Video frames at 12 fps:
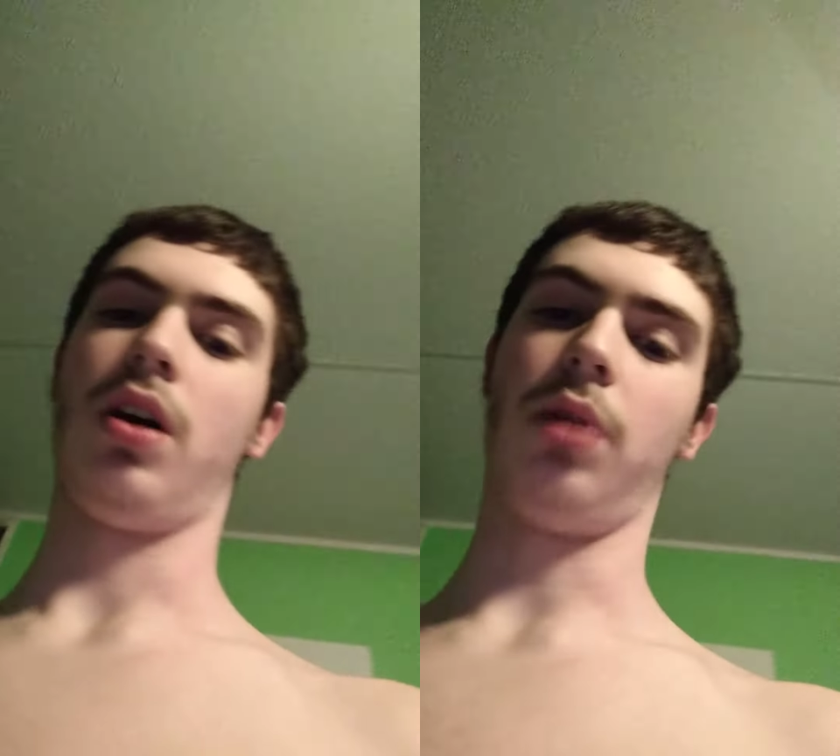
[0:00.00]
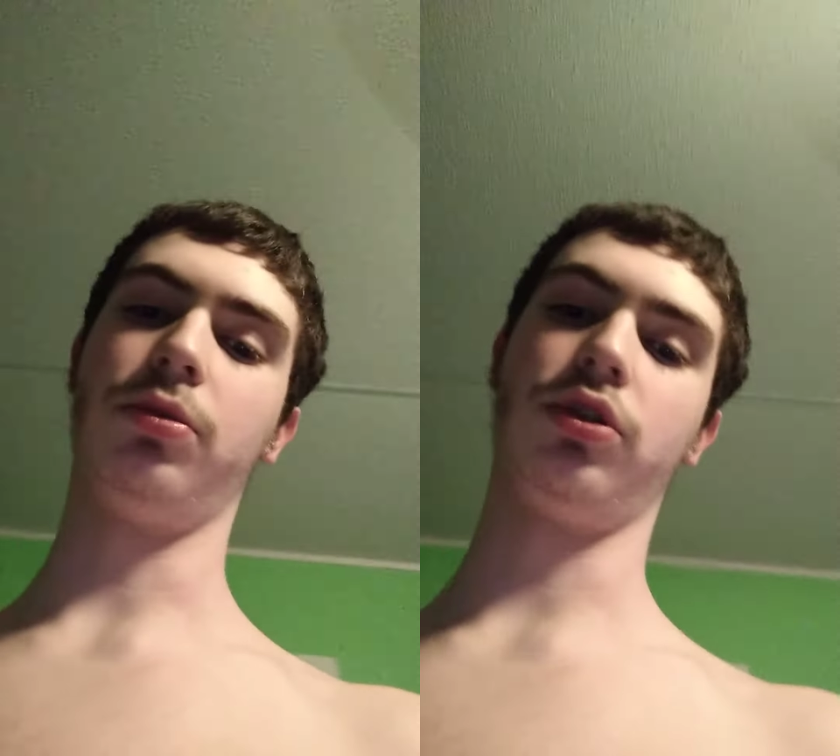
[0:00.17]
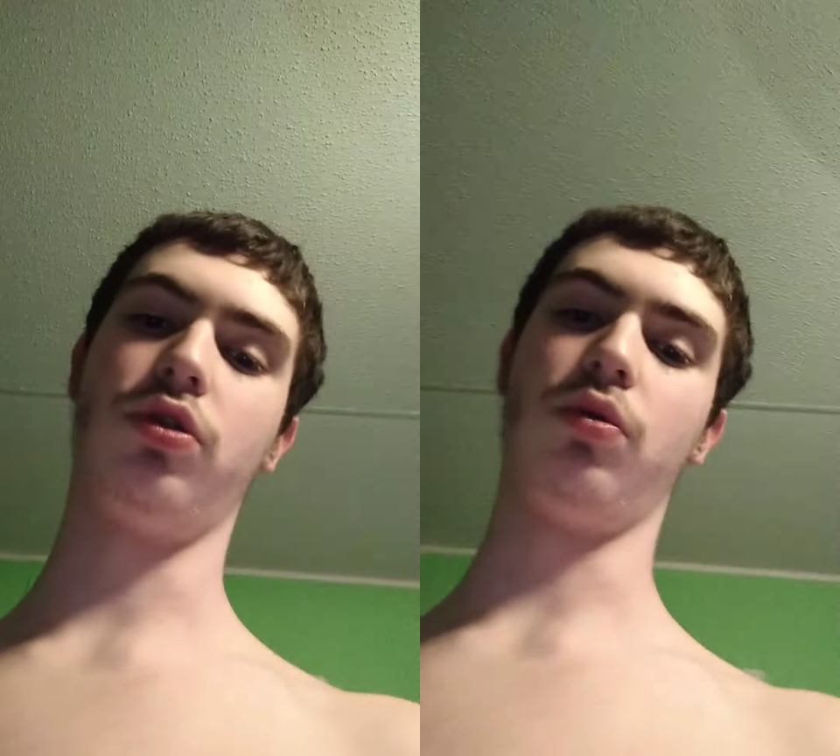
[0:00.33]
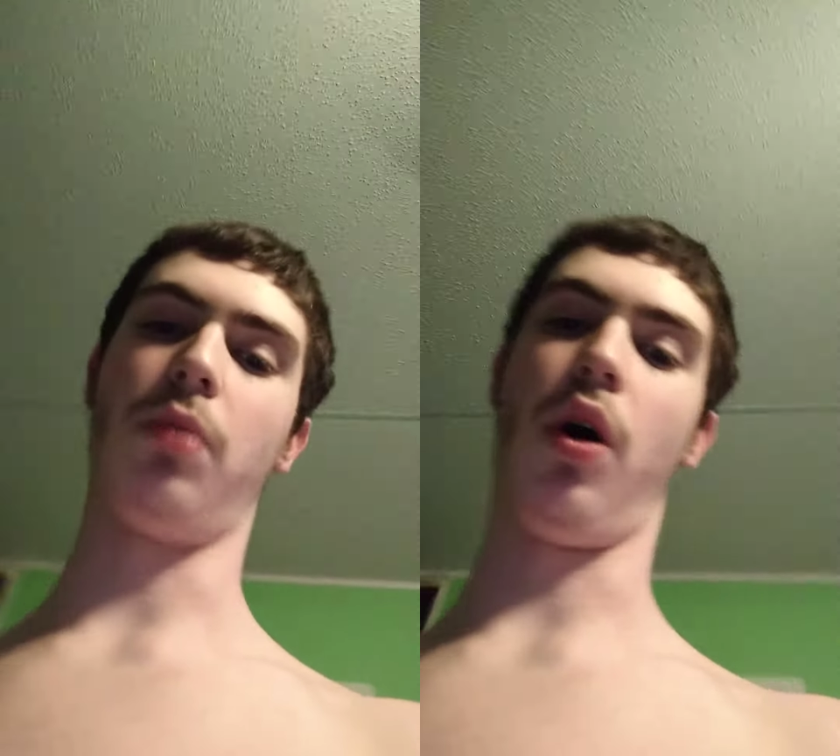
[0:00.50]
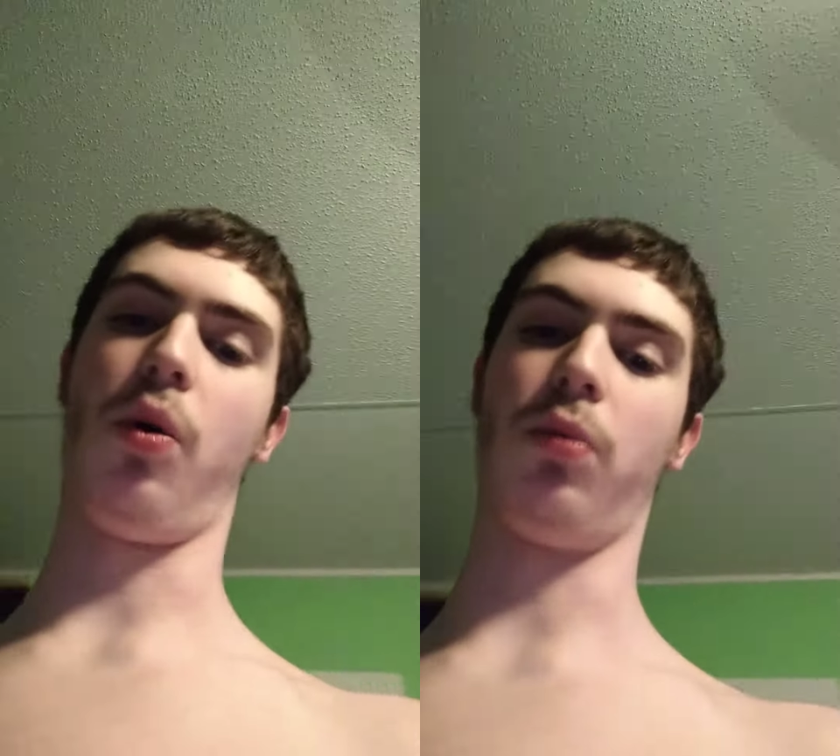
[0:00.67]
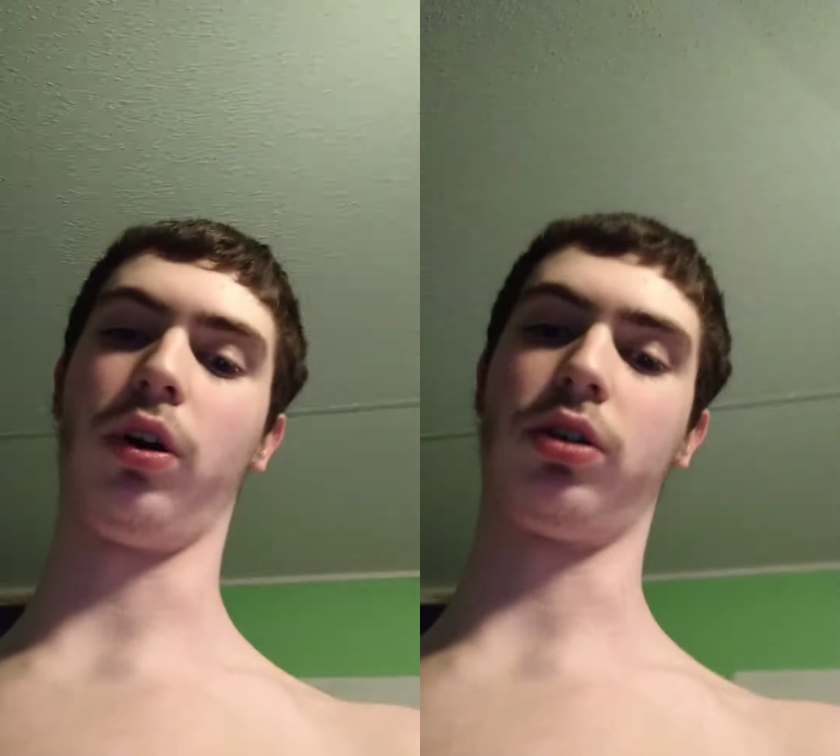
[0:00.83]
I'm just doing my
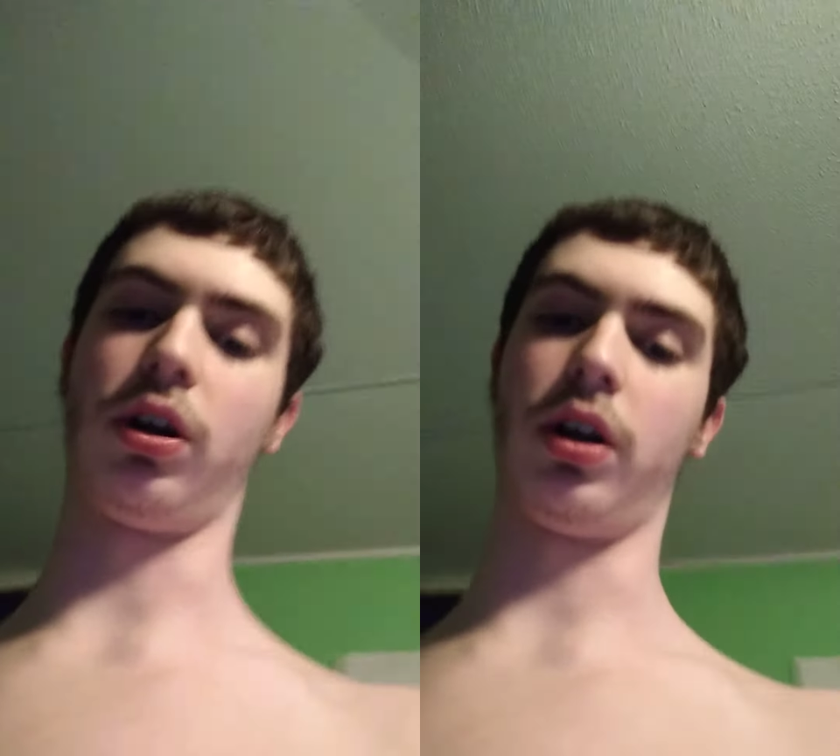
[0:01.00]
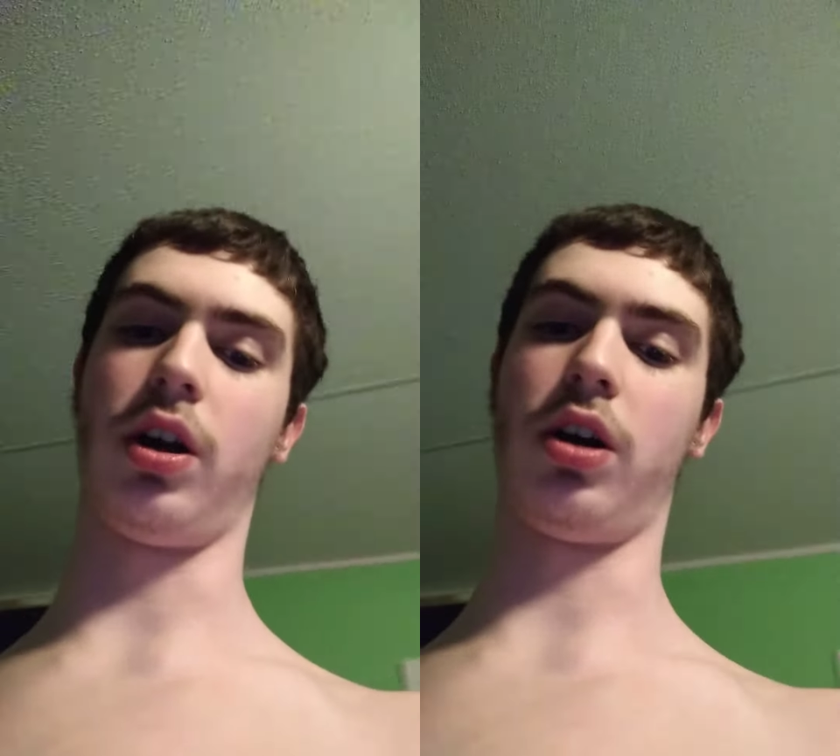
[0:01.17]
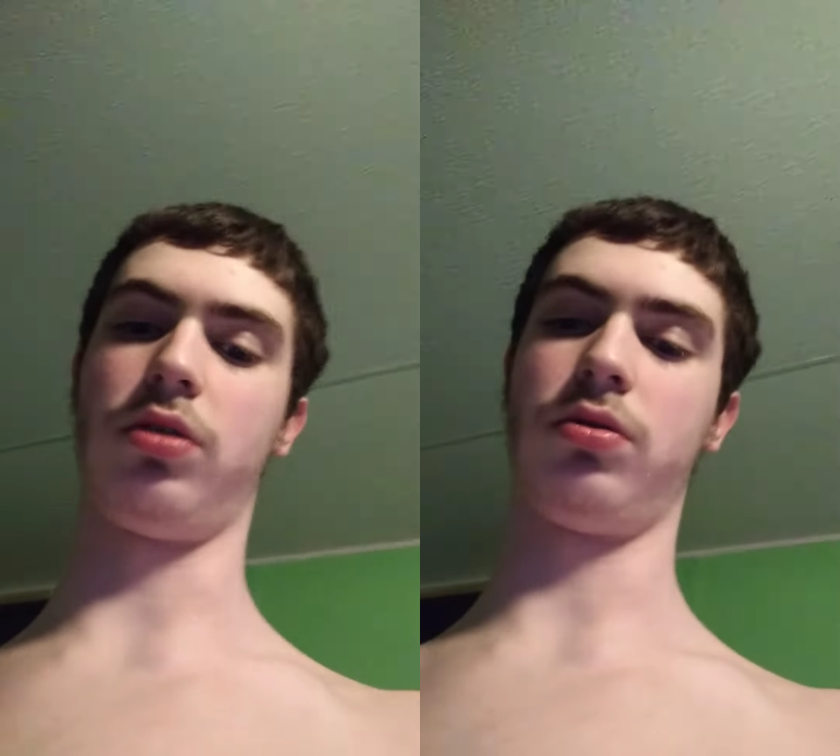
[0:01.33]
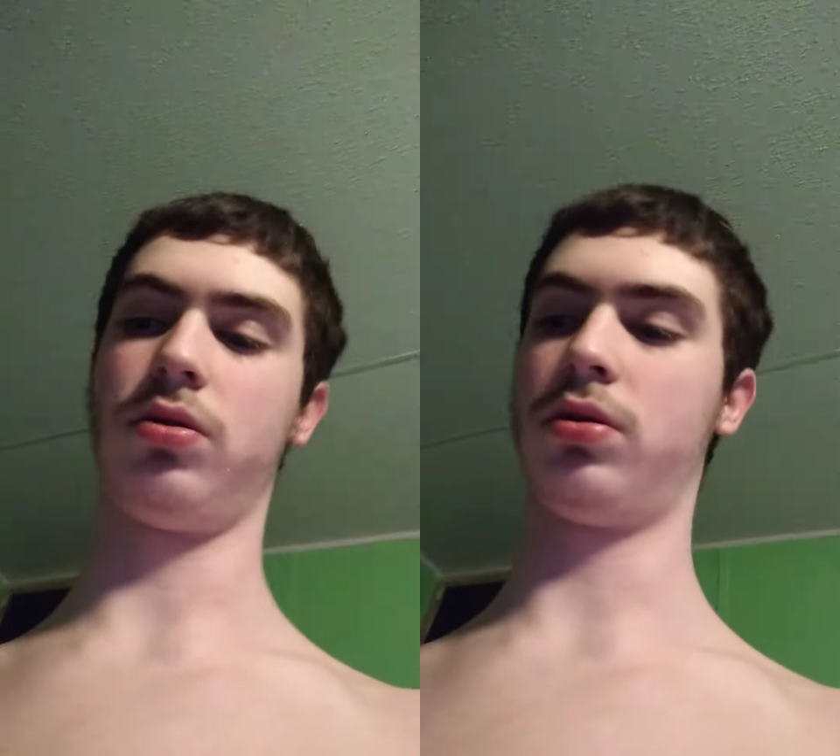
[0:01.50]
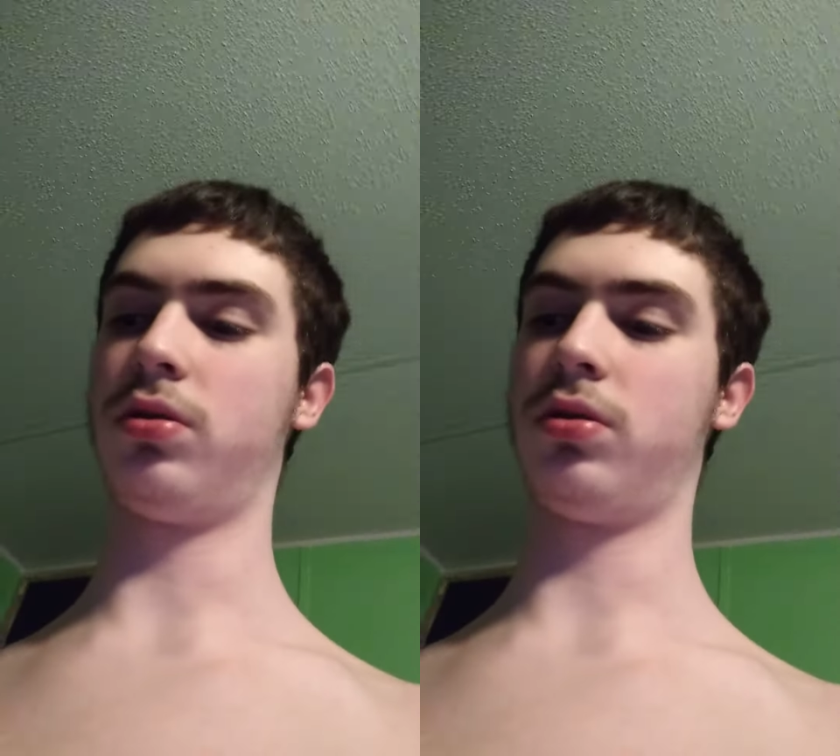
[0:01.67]
homework right now.